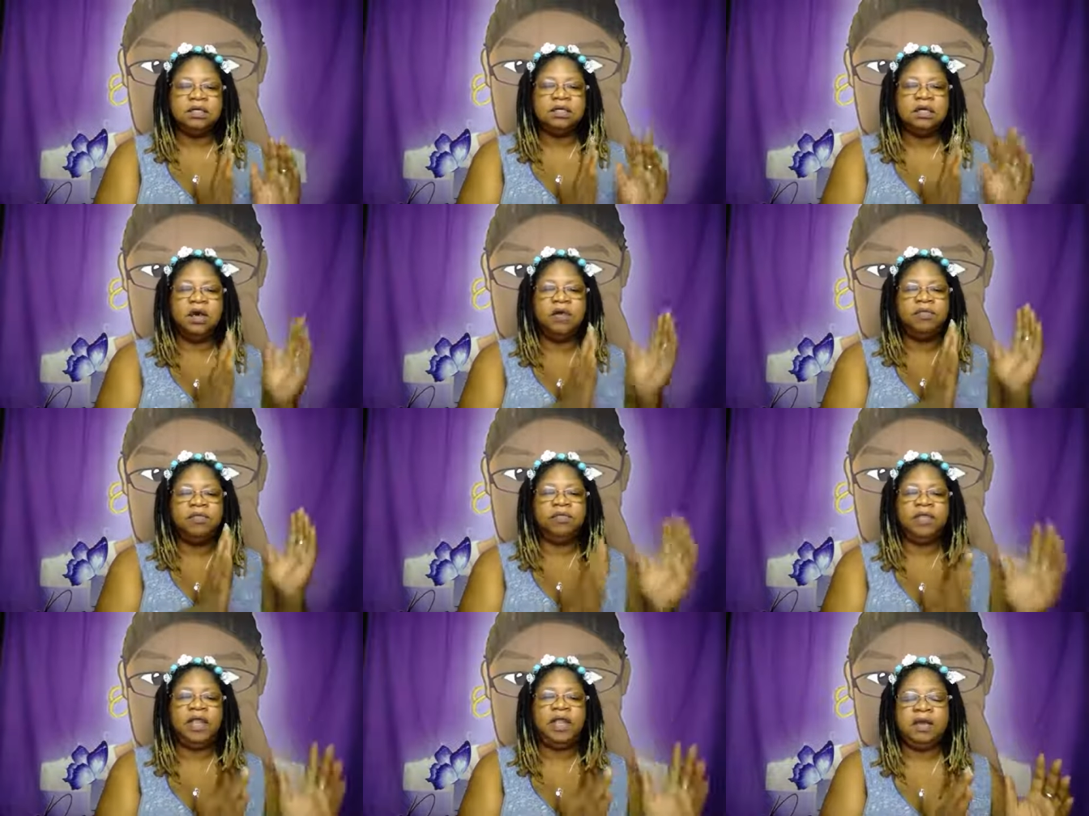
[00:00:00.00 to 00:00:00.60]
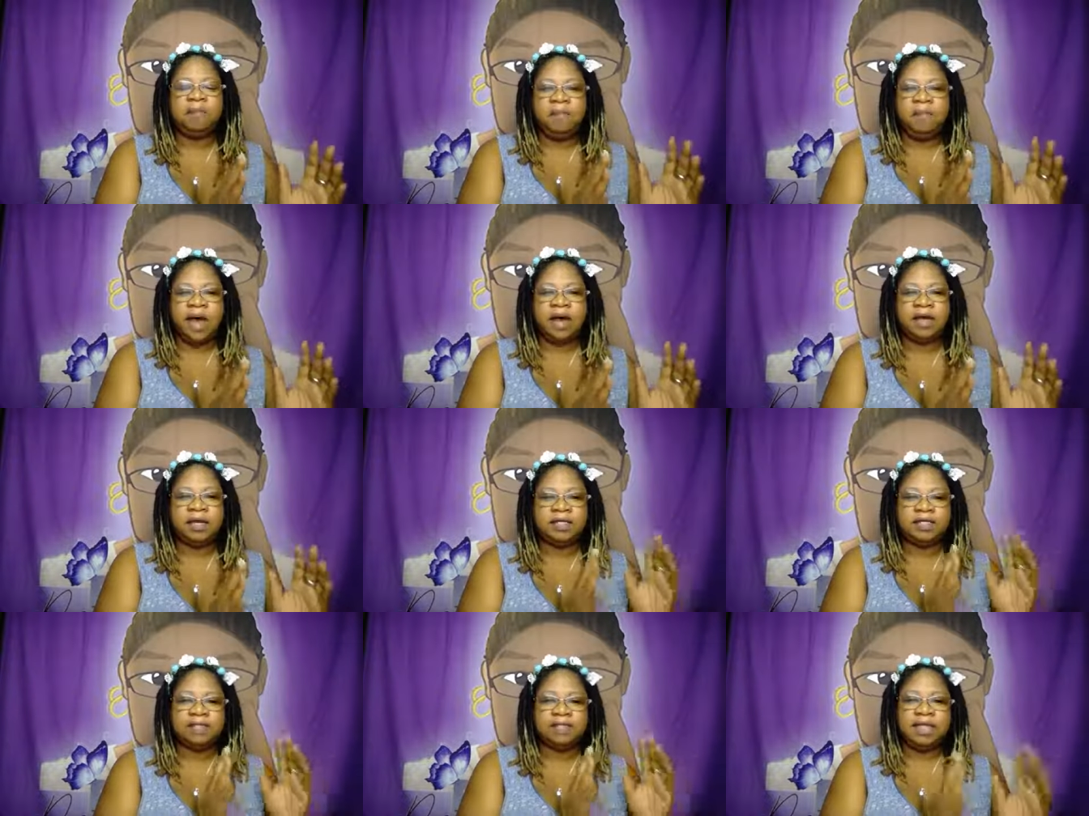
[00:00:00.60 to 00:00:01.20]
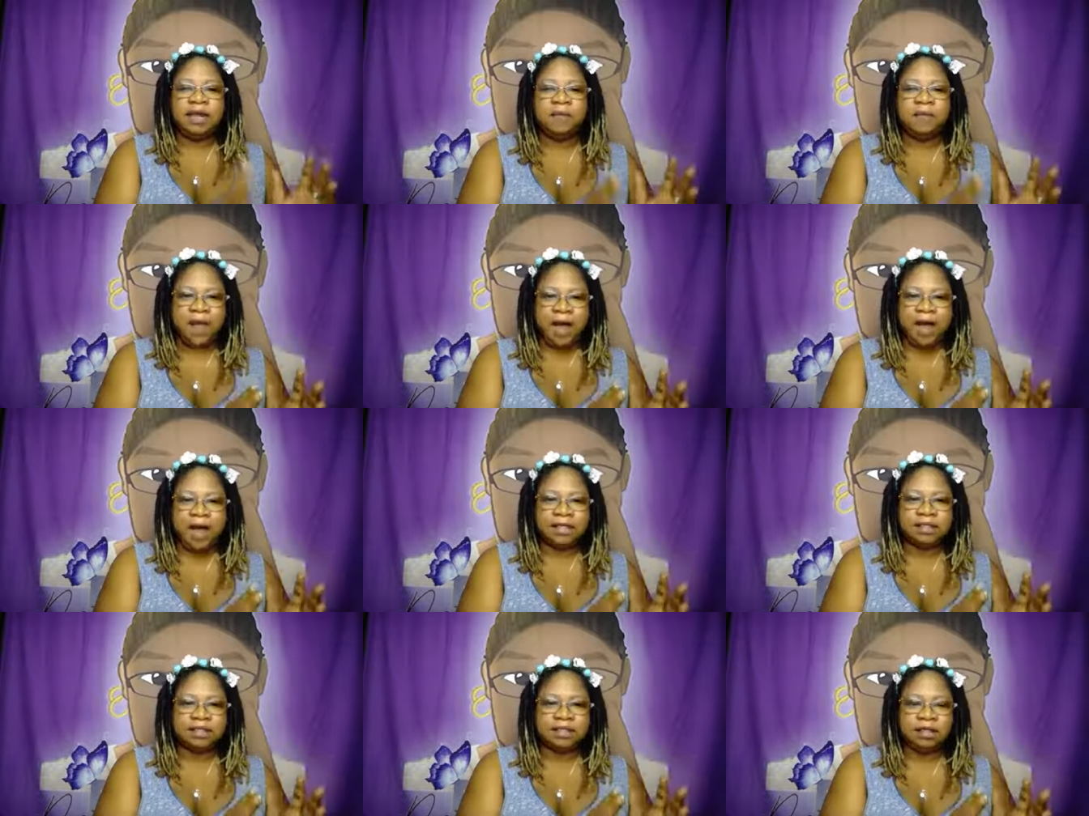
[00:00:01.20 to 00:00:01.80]
don't think about it, stay
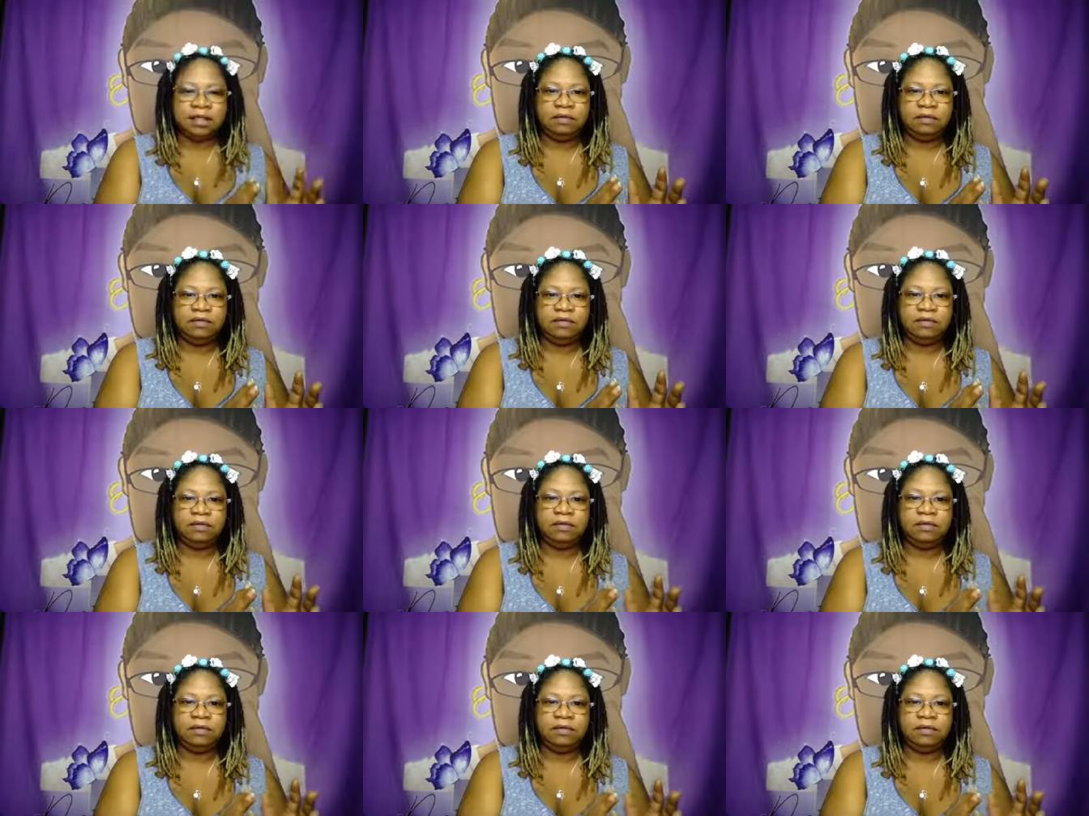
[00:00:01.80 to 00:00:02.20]
positive.